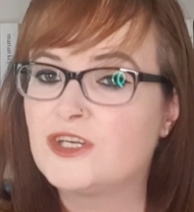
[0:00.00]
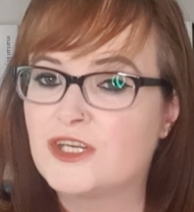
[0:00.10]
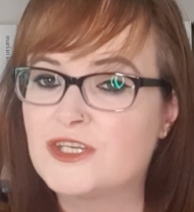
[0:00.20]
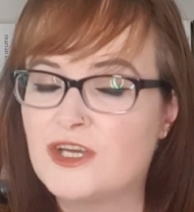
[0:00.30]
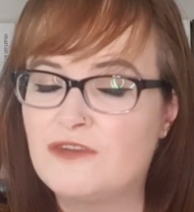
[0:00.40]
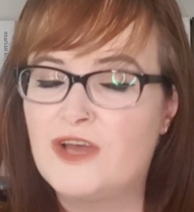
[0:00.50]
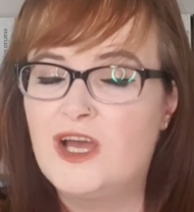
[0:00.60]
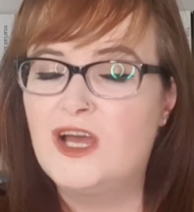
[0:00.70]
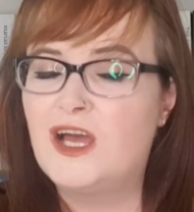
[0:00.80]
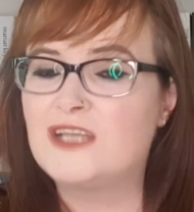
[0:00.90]
heard of
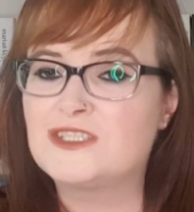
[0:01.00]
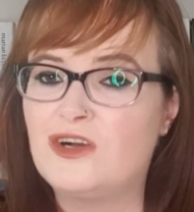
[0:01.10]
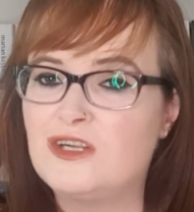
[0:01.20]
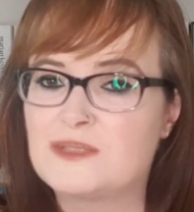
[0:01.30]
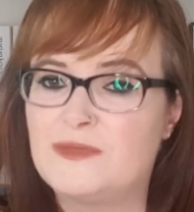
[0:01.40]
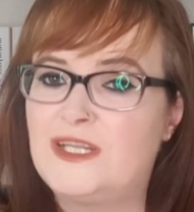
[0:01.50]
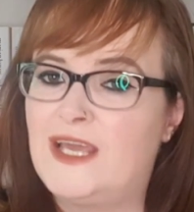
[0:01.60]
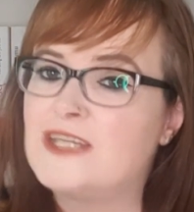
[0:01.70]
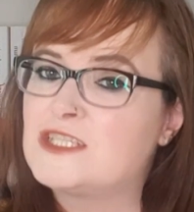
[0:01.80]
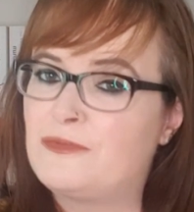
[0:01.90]
and ultimately
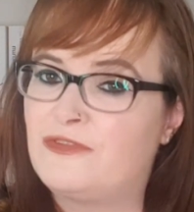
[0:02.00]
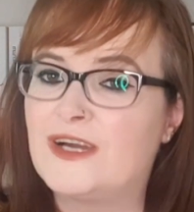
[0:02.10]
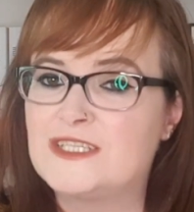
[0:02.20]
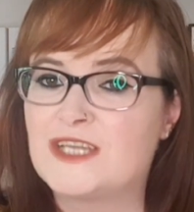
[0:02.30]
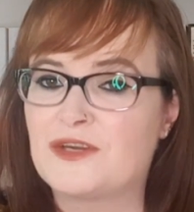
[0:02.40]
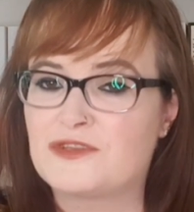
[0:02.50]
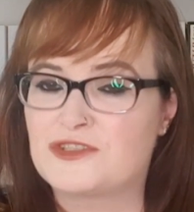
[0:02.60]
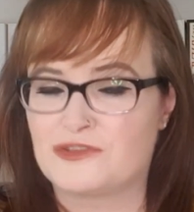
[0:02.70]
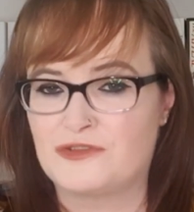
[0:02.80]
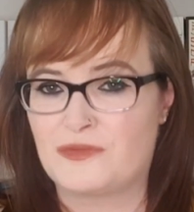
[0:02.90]
ends up finding out the
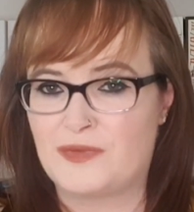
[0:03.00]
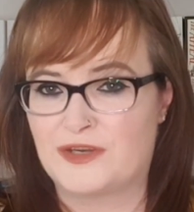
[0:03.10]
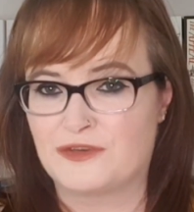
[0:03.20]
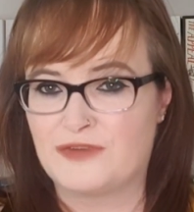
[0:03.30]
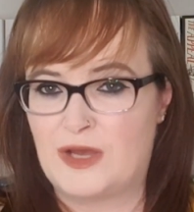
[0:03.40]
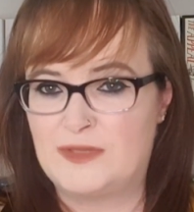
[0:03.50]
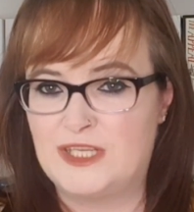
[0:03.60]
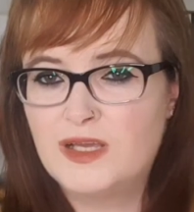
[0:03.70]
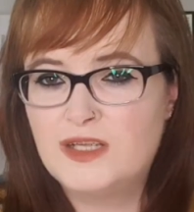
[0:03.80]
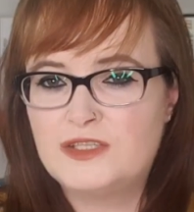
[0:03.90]
truth about her
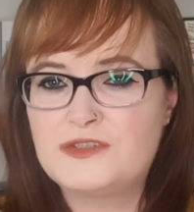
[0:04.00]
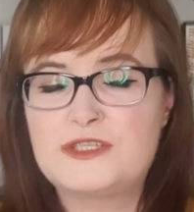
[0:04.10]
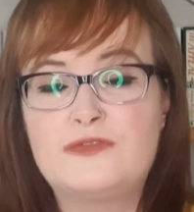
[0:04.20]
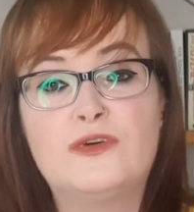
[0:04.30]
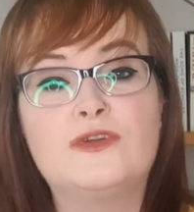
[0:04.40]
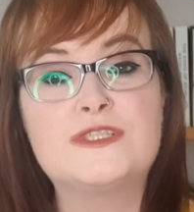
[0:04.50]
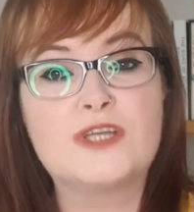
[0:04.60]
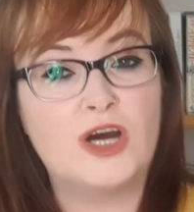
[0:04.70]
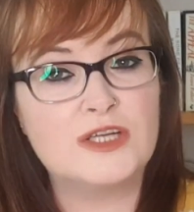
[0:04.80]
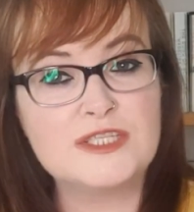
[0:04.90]
family. Lucy Foley's The
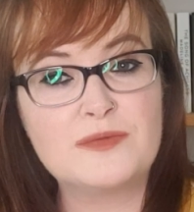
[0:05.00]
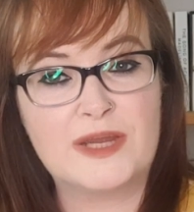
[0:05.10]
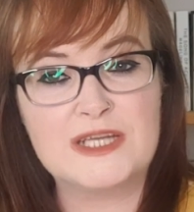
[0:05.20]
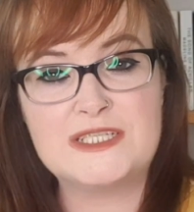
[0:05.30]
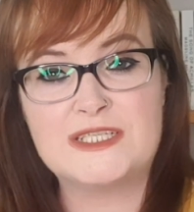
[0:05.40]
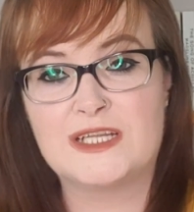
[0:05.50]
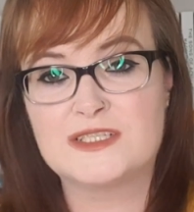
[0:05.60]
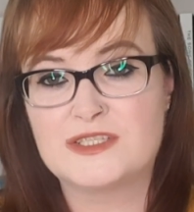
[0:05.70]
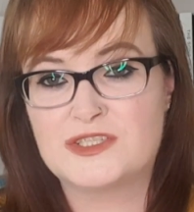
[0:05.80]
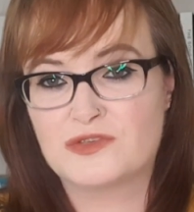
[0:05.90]
Hunting Party tells
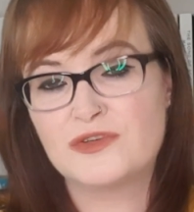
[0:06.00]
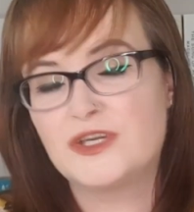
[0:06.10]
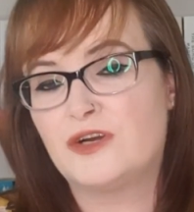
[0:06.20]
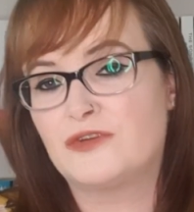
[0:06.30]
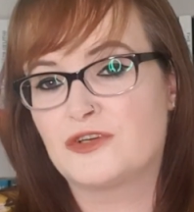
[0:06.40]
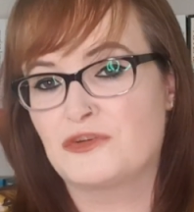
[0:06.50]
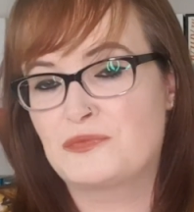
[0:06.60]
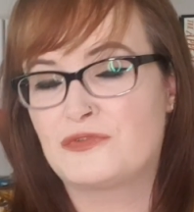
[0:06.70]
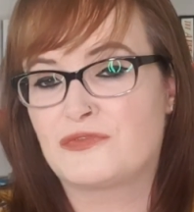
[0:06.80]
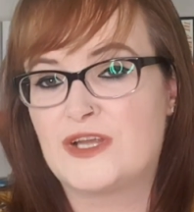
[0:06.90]
the story of a group
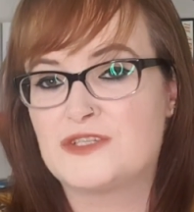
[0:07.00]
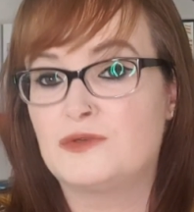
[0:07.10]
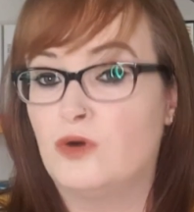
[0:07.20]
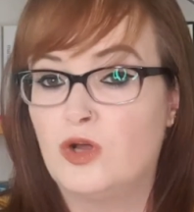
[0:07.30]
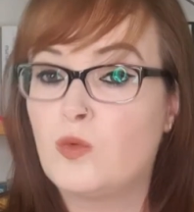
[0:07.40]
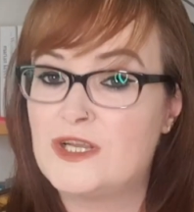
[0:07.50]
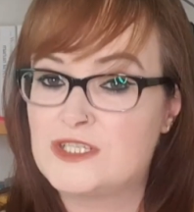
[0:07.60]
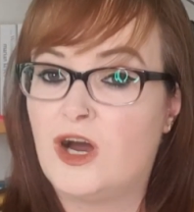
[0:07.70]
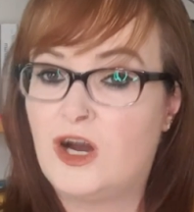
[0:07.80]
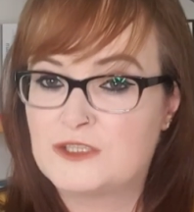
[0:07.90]
of friends who all went
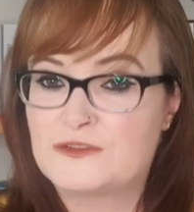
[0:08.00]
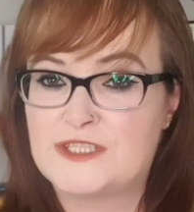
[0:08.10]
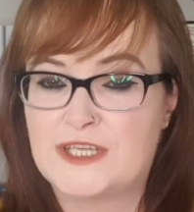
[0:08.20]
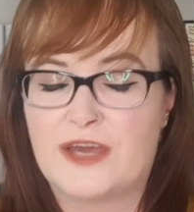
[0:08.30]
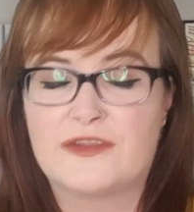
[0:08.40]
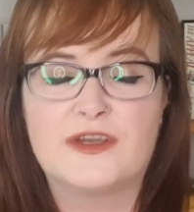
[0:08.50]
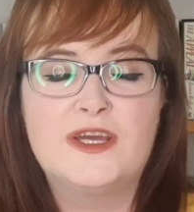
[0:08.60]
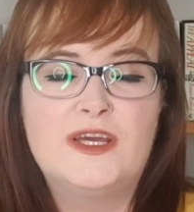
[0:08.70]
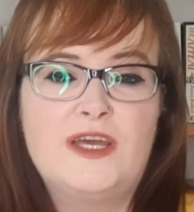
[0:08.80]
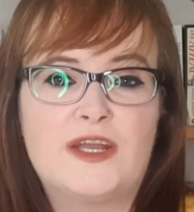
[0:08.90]
to Oxford together
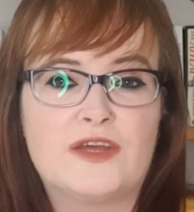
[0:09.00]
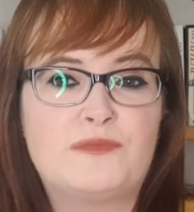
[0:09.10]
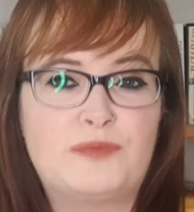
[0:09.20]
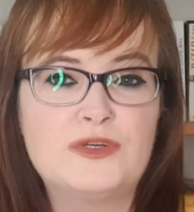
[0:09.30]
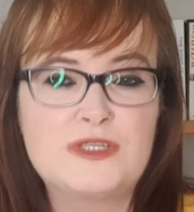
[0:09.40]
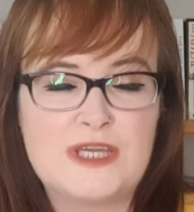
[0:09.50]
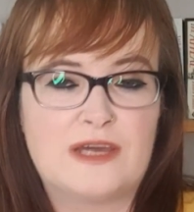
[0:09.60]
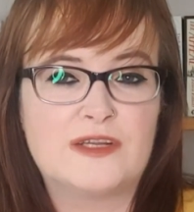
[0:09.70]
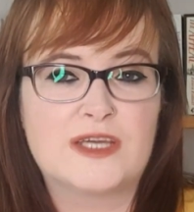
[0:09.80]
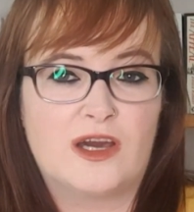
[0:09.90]
and have booked
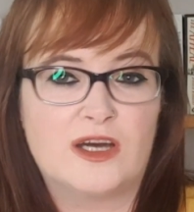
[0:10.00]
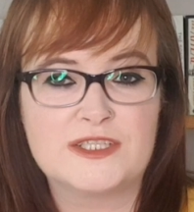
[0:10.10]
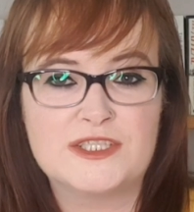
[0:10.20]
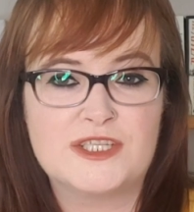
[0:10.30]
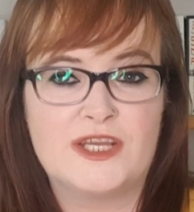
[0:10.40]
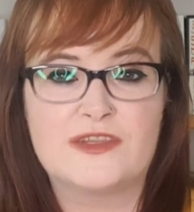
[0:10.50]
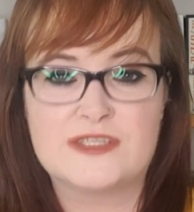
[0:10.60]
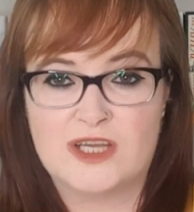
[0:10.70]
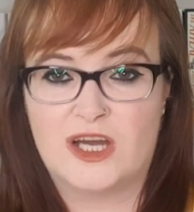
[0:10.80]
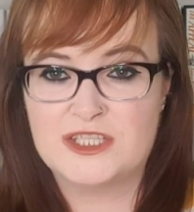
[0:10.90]
out a cottage in the
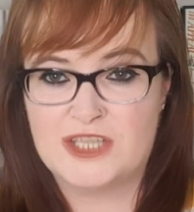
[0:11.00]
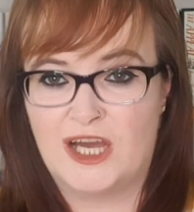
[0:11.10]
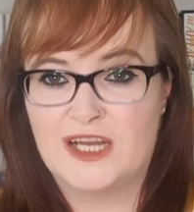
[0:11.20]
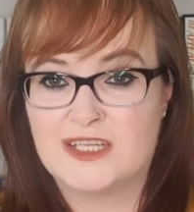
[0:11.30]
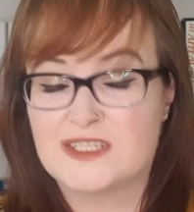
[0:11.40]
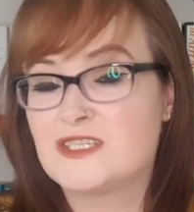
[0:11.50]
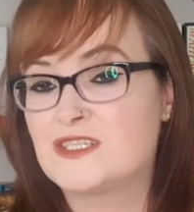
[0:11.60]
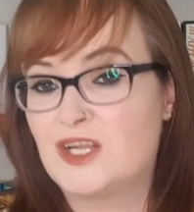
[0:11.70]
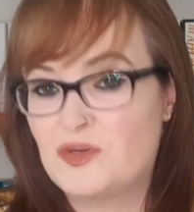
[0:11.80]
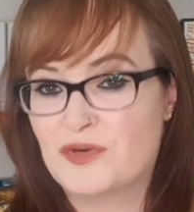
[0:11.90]
Scottish Highlands to
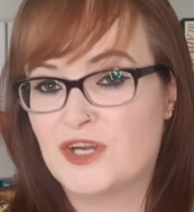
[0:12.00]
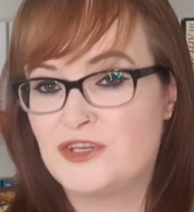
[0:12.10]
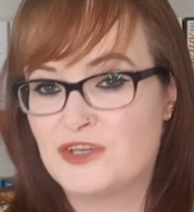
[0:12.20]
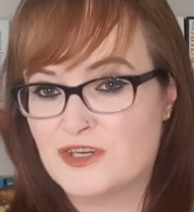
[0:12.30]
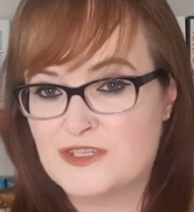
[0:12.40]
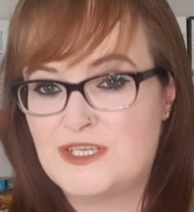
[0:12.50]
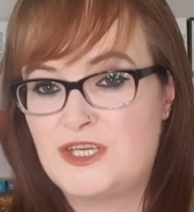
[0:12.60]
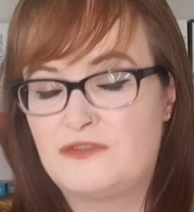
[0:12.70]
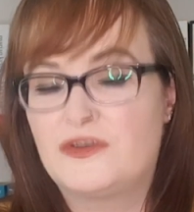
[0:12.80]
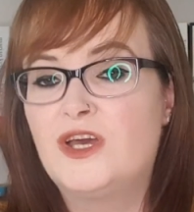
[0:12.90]
celebrate New Year's
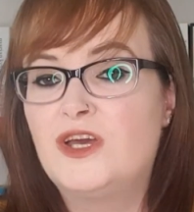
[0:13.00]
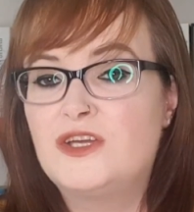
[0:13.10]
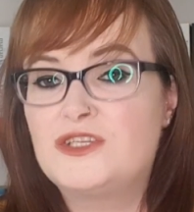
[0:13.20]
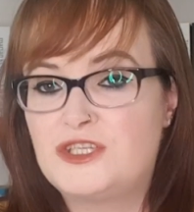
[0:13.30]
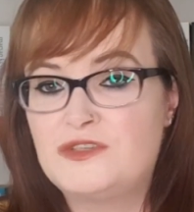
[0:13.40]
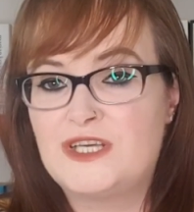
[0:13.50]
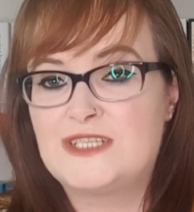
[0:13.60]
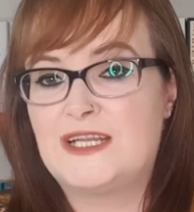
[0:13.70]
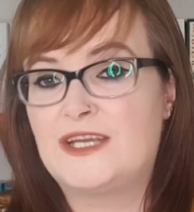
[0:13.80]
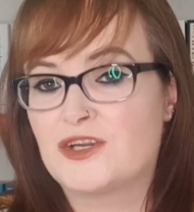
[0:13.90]
Eve. Two days
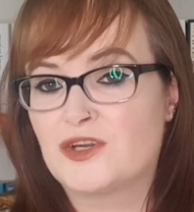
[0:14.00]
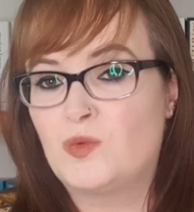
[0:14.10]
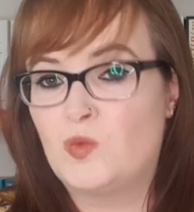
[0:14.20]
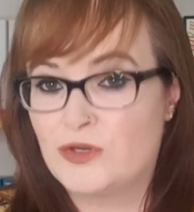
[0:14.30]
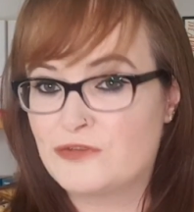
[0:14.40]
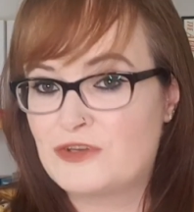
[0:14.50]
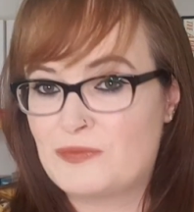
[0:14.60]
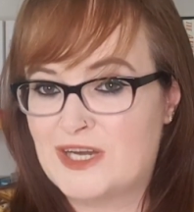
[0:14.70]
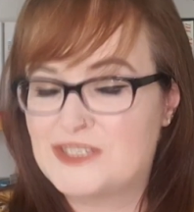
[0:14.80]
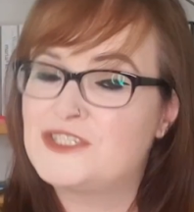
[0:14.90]
later, one of their
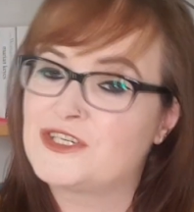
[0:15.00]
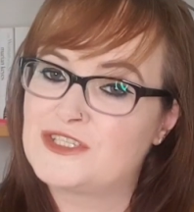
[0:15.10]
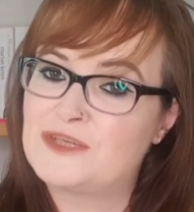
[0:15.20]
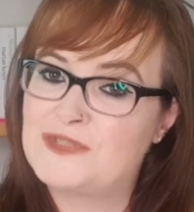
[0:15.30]
party turns up